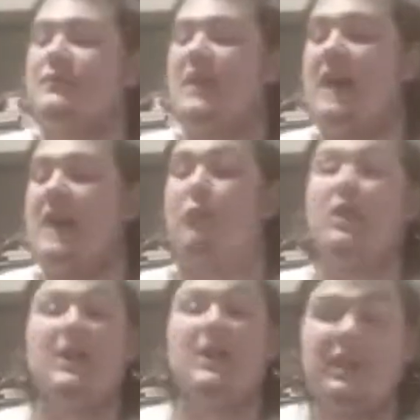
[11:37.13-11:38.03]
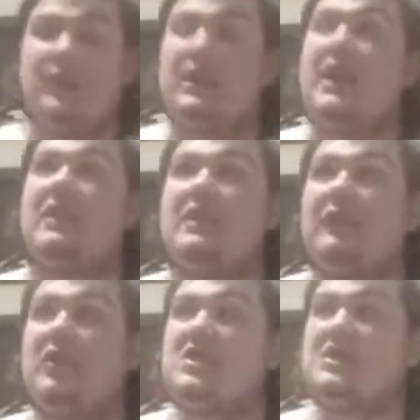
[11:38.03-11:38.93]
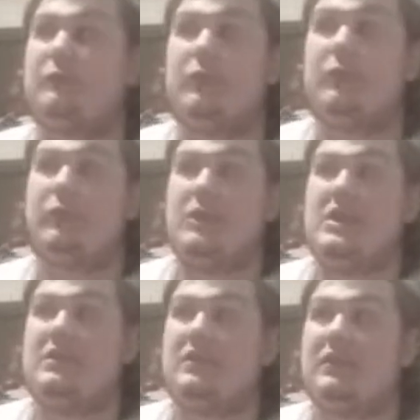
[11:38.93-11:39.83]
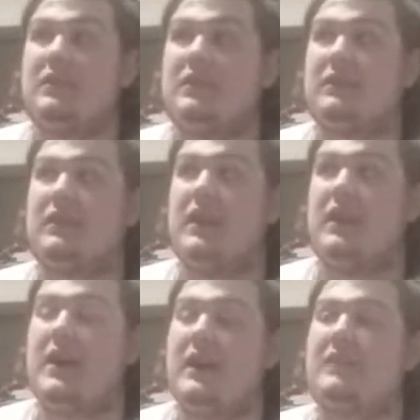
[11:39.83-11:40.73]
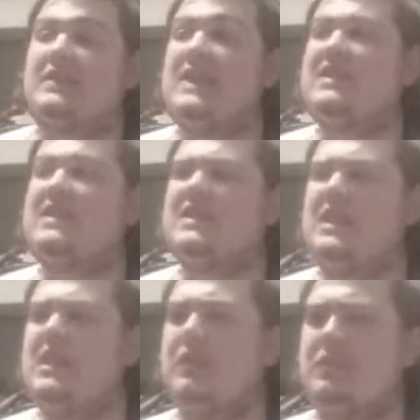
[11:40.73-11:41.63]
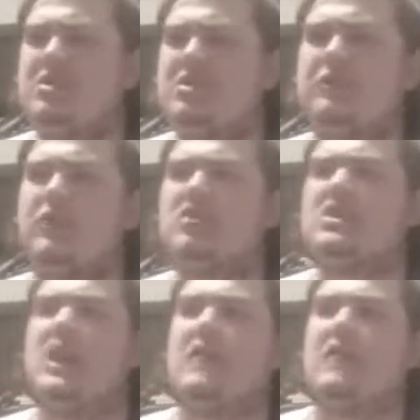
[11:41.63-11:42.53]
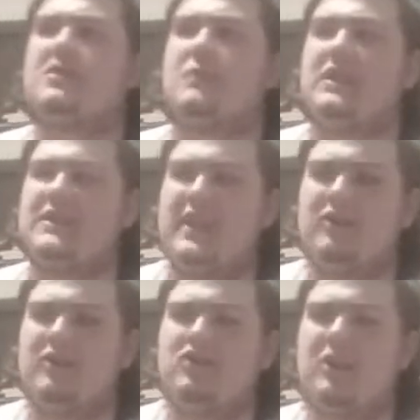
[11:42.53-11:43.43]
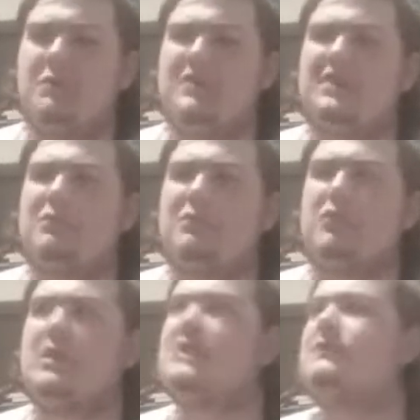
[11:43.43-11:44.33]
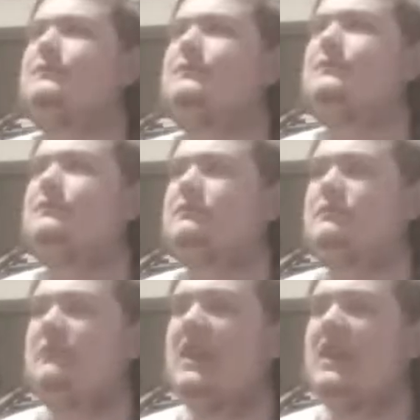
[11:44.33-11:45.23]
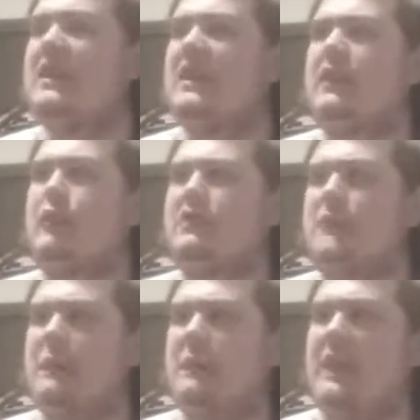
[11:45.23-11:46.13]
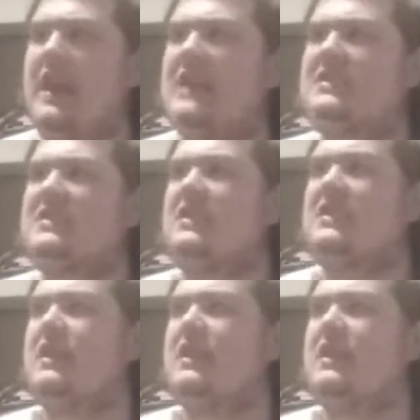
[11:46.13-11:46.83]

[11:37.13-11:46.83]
I want to get a lot of the versions of Wolverine because that's the original version. I also want to get the Tiger Stripe at some point. And then, of course, Weapon X.